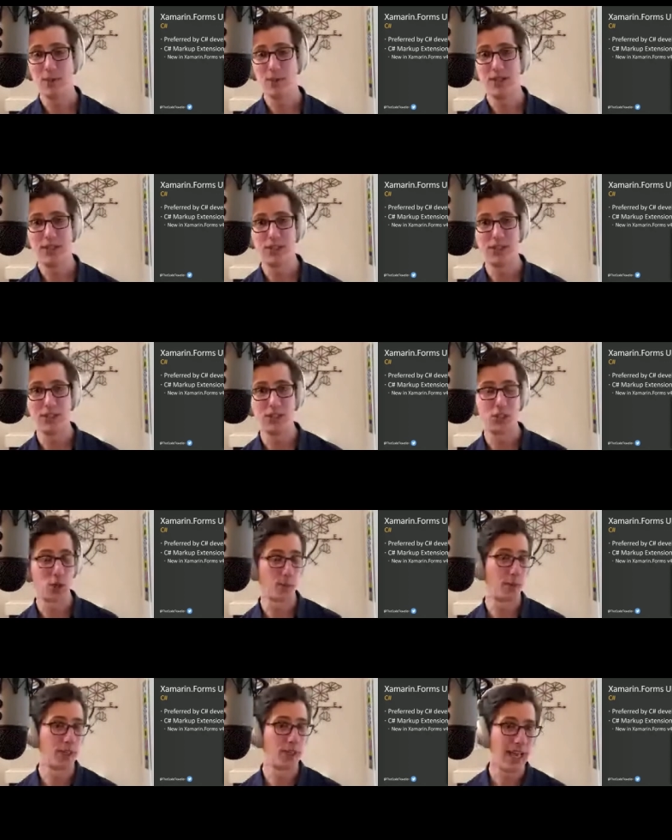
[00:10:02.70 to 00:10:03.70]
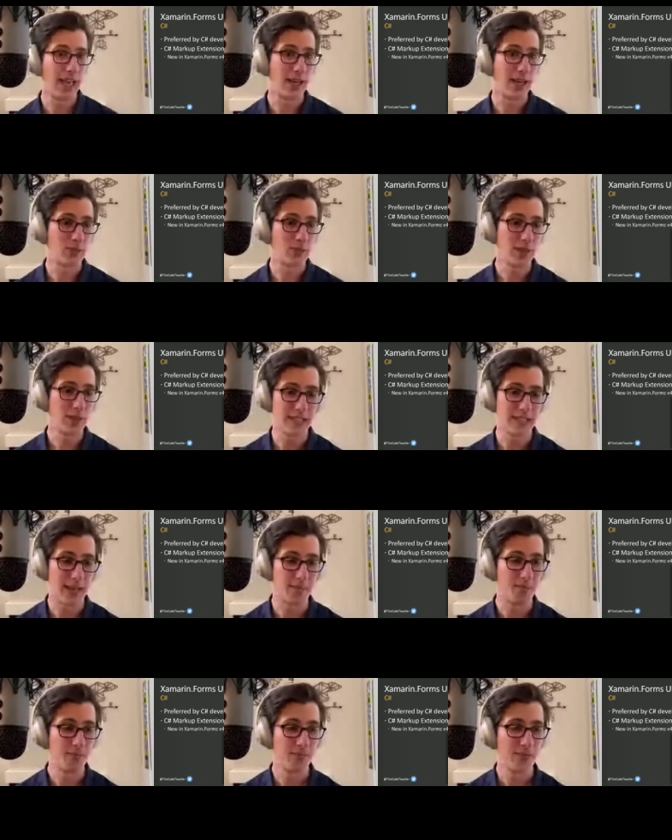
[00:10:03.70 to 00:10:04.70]
is interpreted at
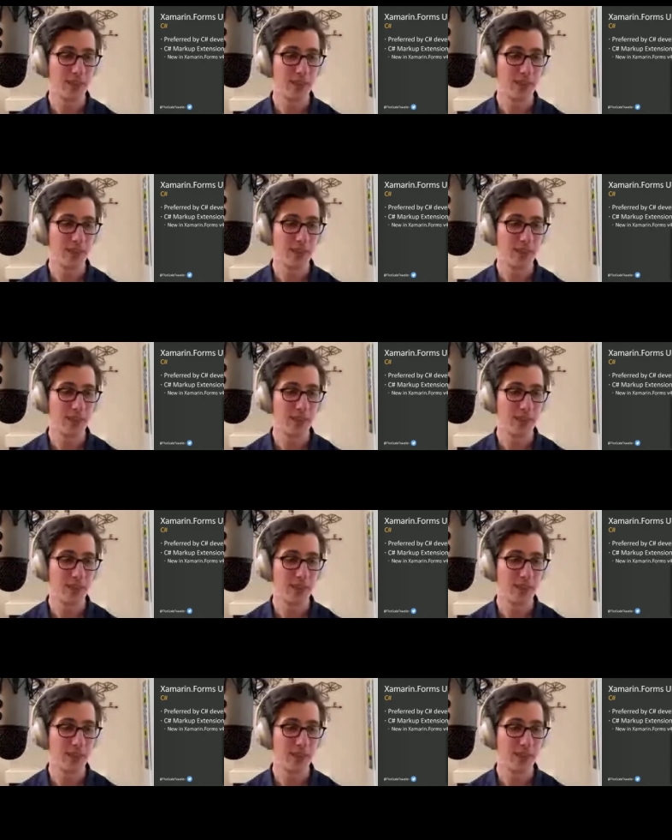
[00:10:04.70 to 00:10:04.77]
runtime.